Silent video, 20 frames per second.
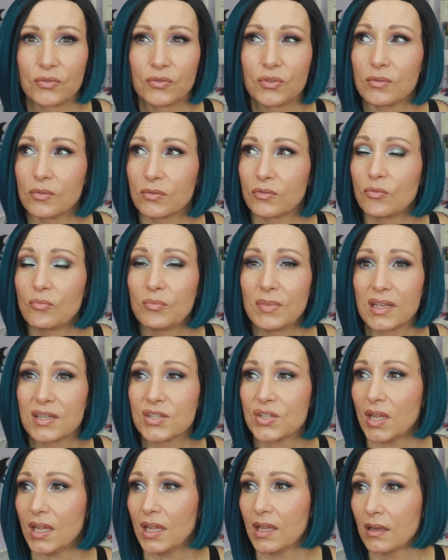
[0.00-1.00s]
To, to
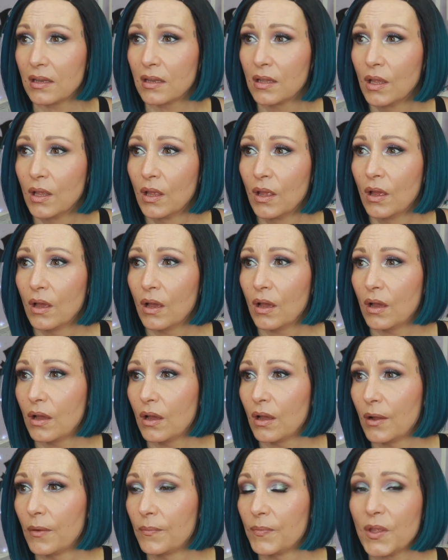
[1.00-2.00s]
mix in
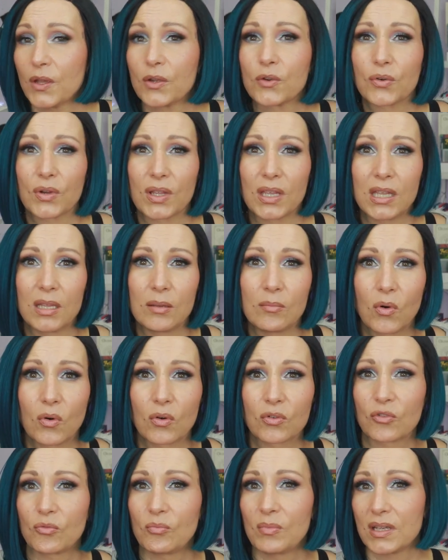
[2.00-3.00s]
um, a cream
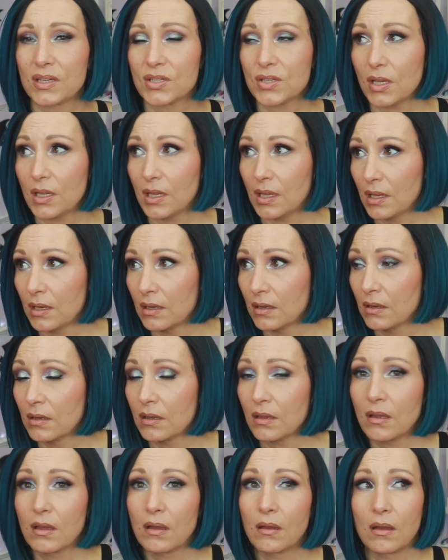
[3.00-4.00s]
or to mix
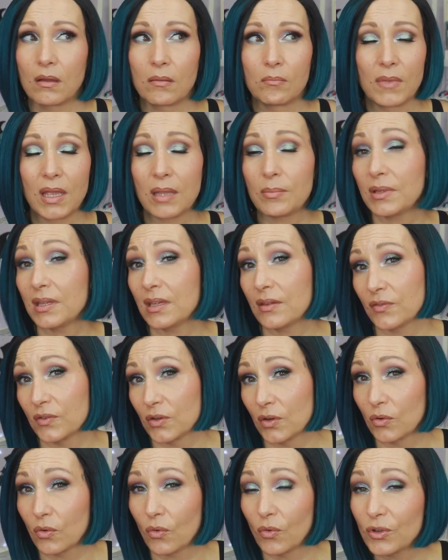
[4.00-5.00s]
in um, maybe
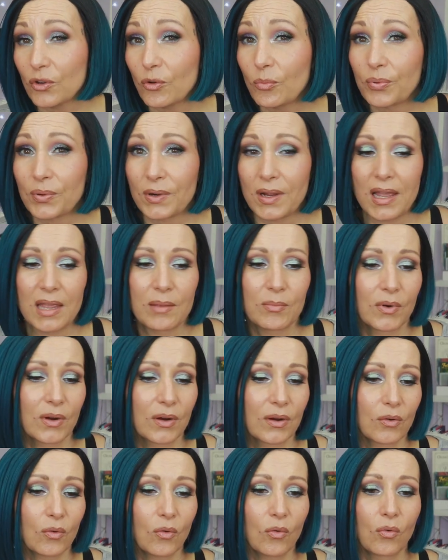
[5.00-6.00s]
even an oil
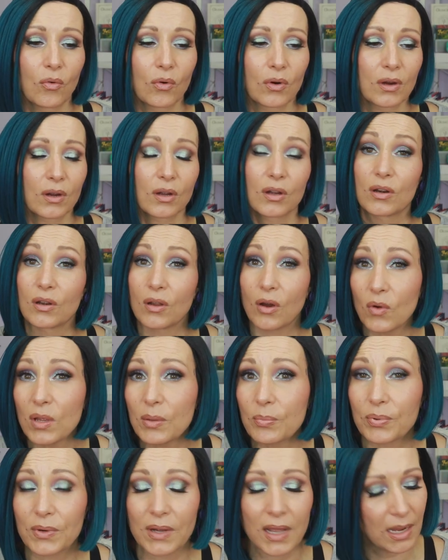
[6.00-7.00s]
primer or a
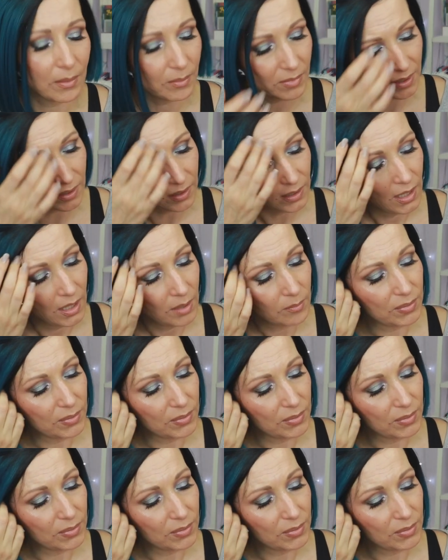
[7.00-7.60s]
glowy primer.